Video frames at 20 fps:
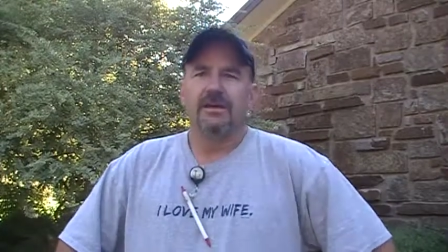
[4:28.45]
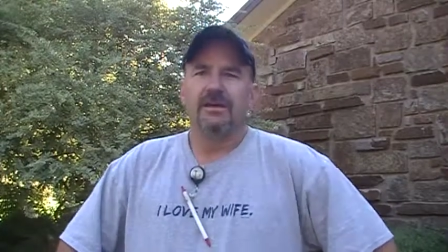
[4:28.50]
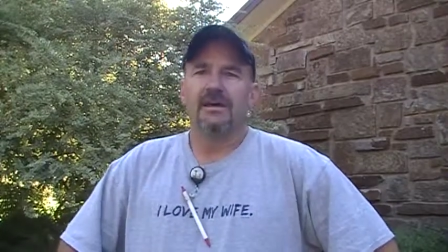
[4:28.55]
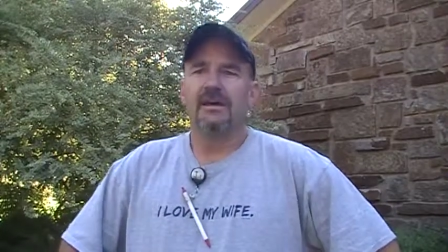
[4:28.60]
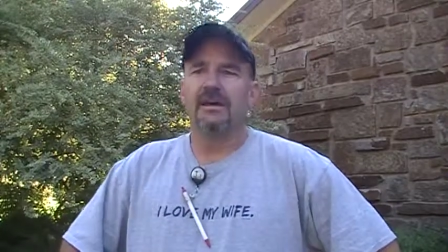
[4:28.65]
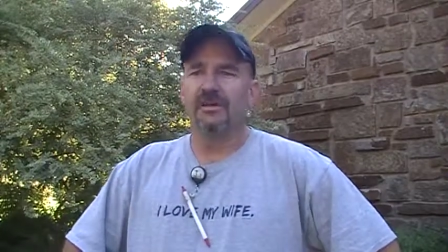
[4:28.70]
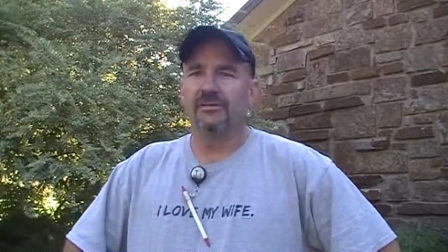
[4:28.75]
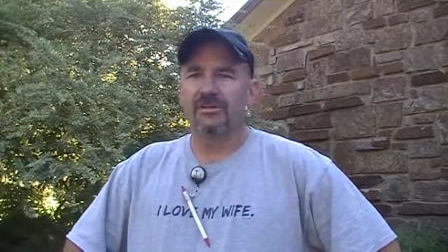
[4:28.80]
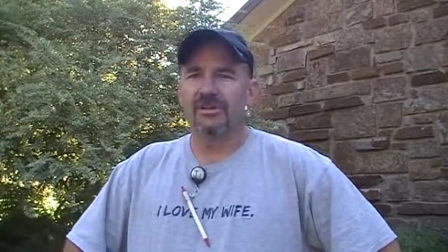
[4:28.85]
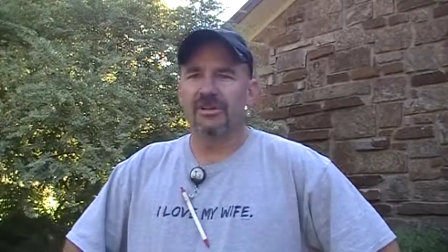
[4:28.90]

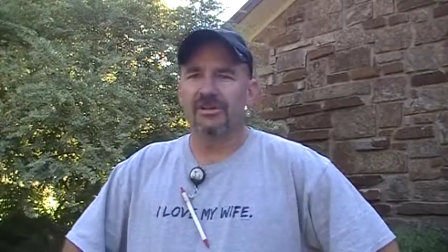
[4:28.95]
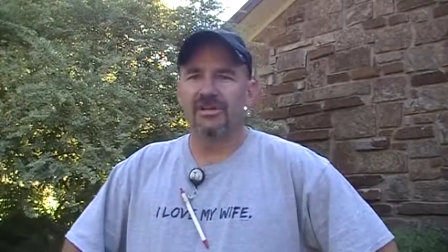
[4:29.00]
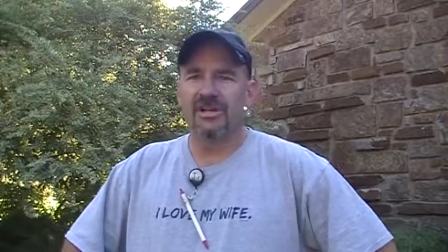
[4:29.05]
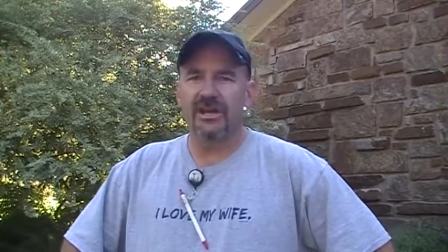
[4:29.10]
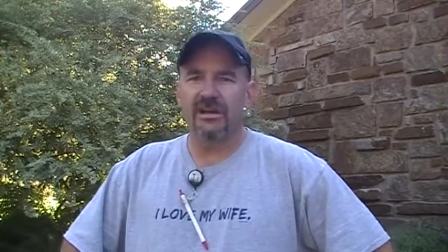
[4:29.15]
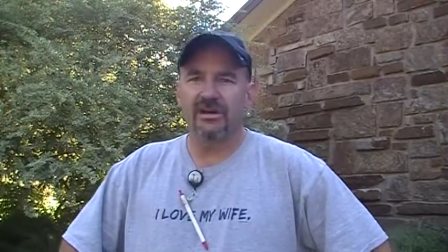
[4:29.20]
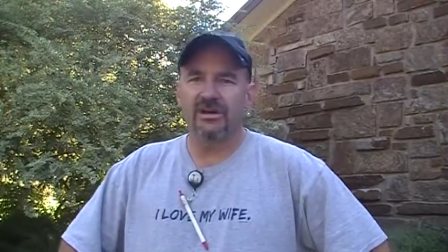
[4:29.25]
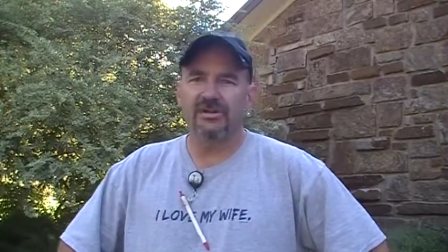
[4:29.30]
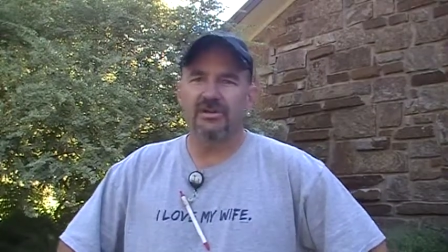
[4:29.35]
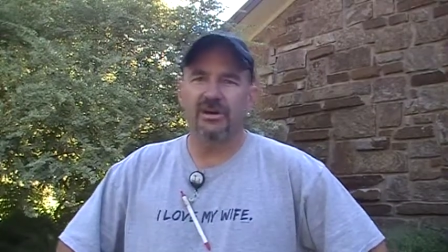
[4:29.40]
And I want to
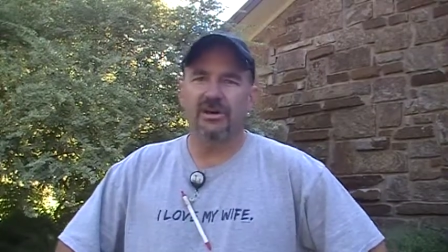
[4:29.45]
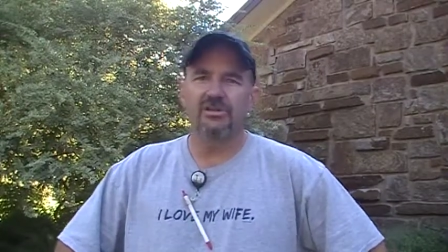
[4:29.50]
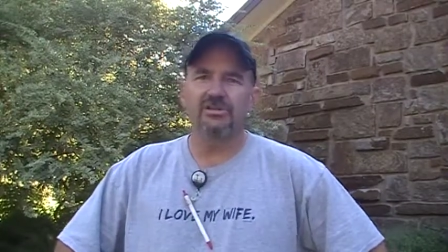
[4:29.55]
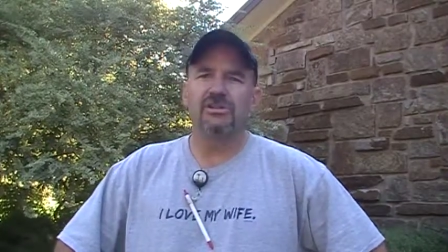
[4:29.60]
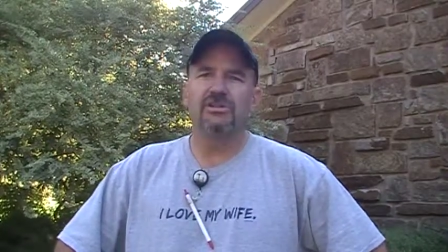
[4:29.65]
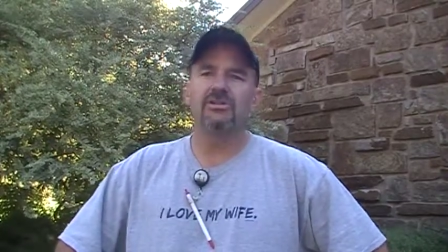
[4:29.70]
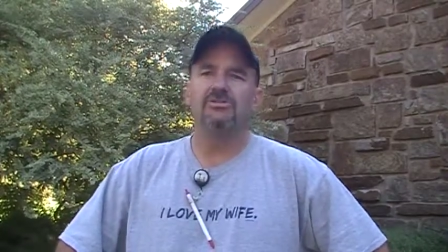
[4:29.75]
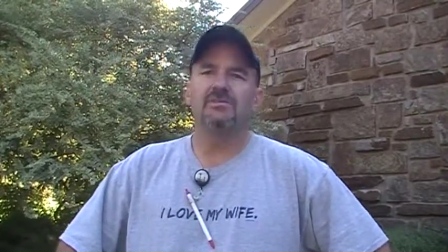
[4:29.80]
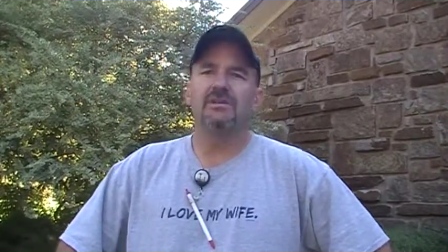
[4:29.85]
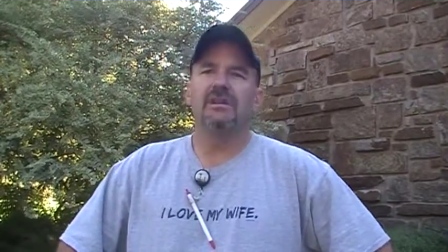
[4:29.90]
challenge all
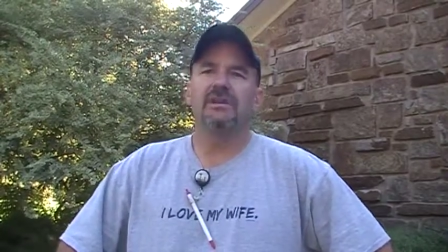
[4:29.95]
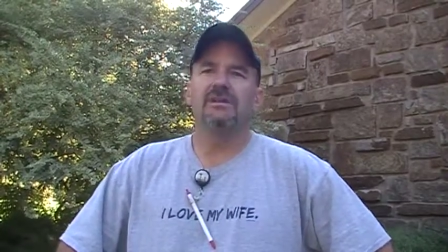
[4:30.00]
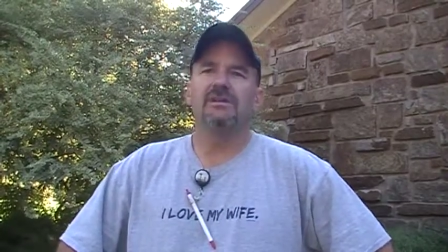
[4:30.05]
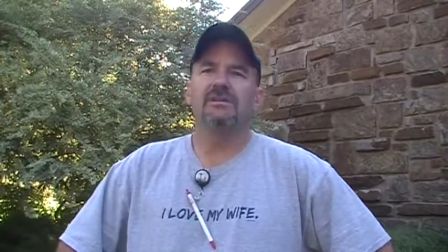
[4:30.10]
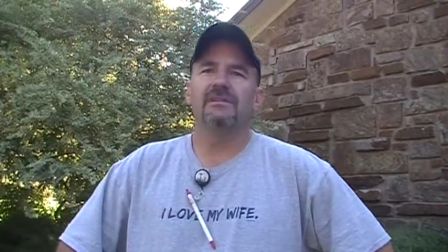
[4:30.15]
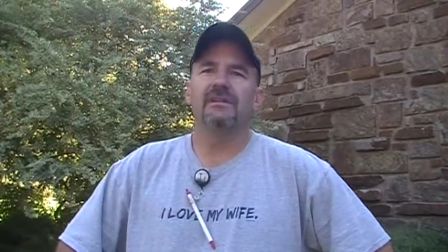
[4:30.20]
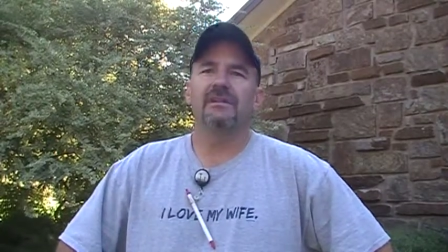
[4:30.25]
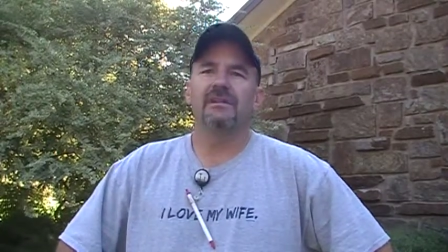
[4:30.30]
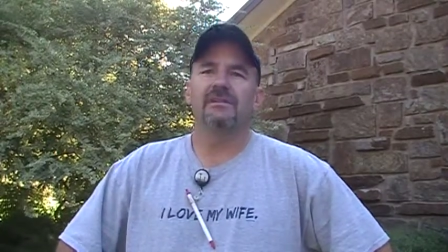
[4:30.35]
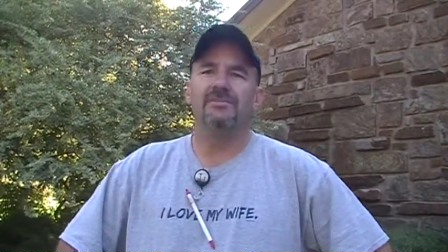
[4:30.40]
you
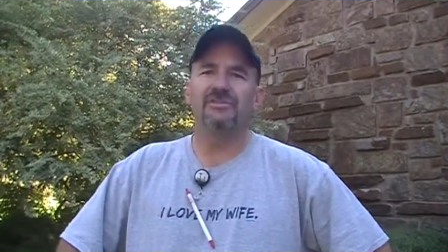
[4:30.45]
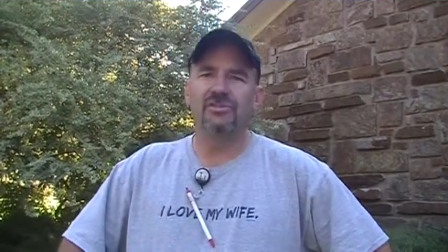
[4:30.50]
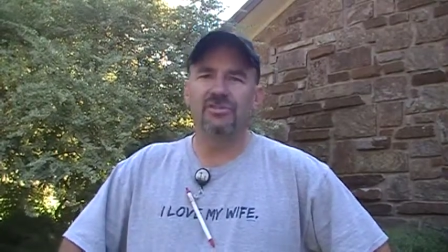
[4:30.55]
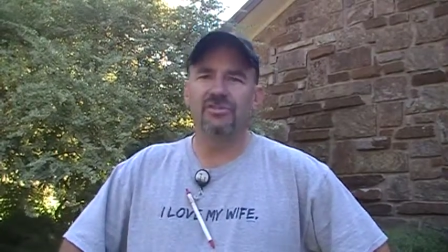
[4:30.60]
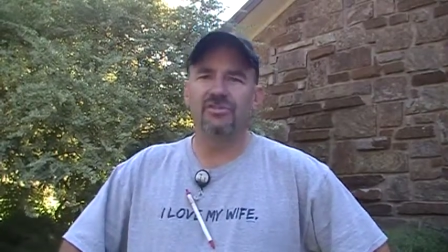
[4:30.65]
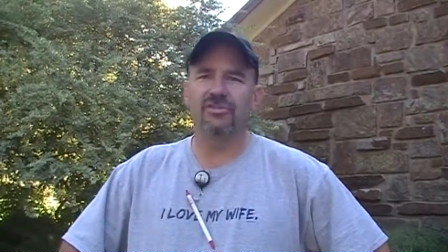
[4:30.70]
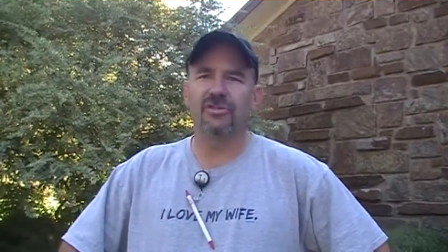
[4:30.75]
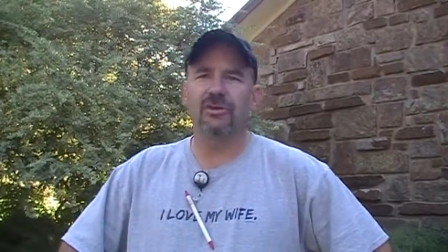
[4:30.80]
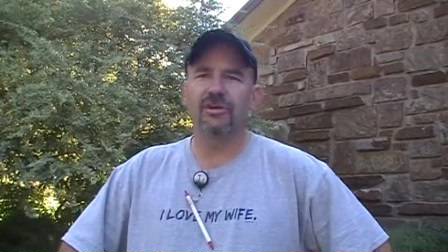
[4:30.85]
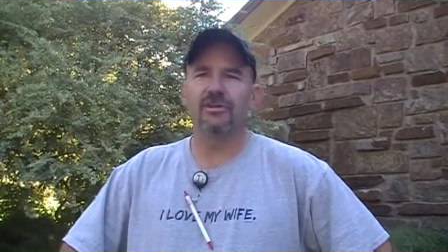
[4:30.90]
men that if you
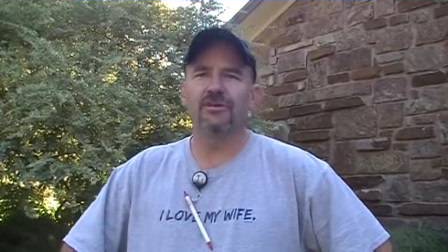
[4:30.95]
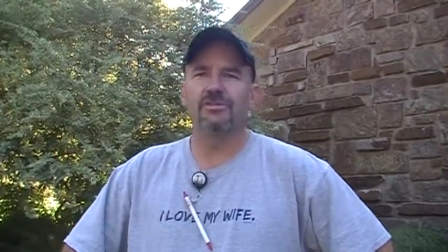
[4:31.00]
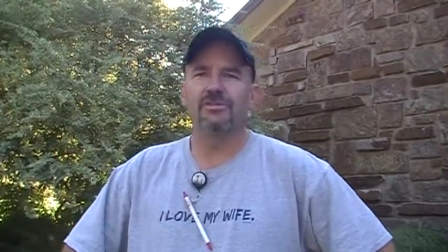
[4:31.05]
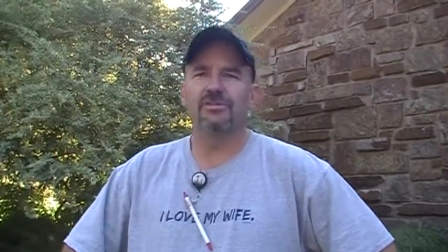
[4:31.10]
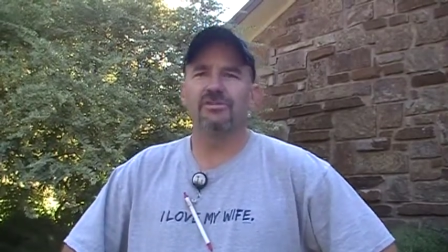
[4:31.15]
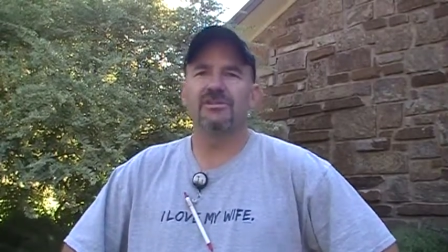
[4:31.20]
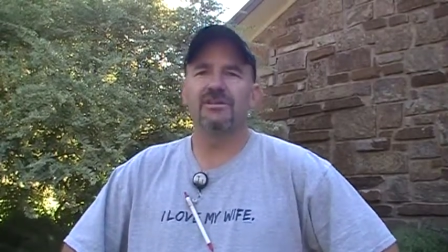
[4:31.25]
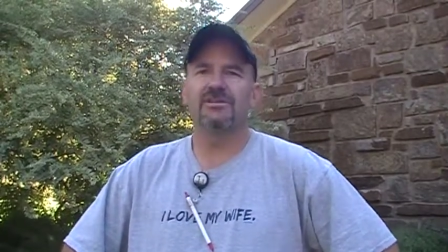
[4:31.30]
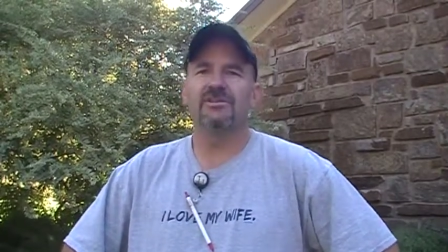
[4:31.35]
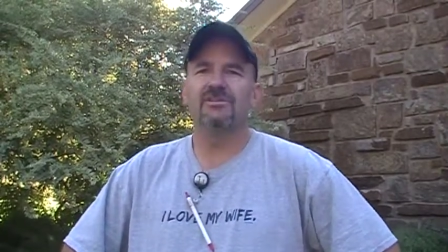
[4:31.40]
struggle with
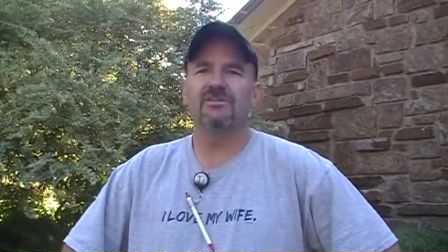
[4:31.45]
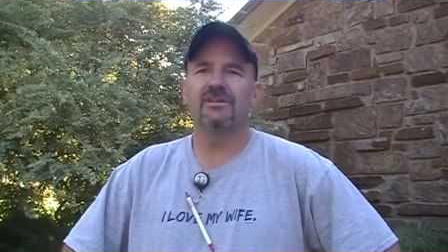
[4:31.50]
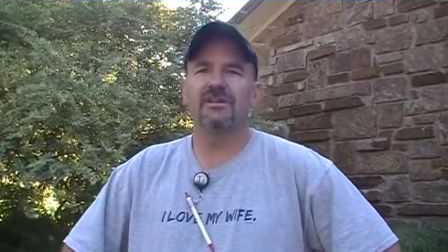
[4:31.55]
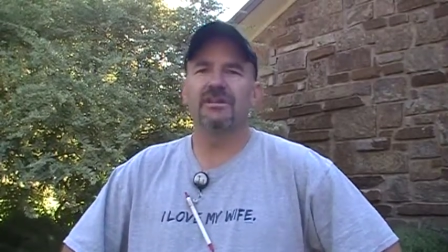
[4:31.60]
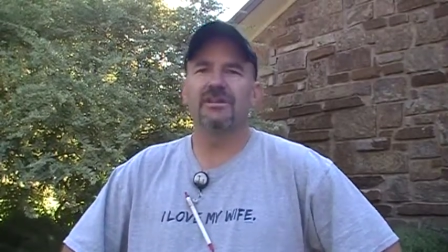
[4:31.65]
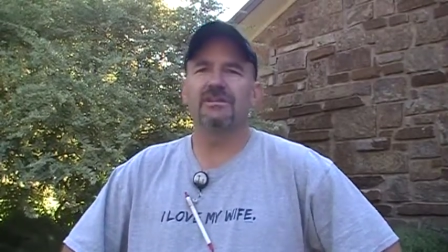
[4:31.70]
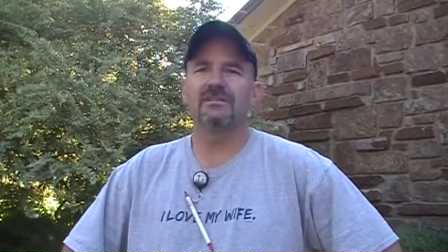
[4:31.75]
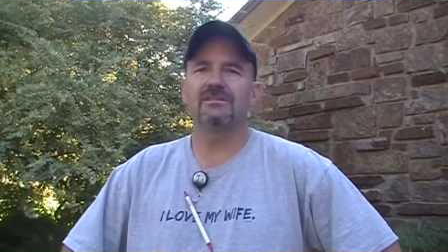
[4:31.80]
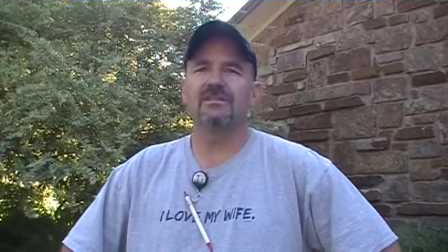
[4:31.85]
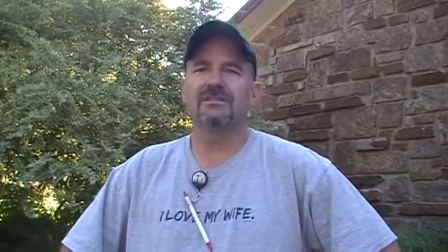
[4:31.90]
such things,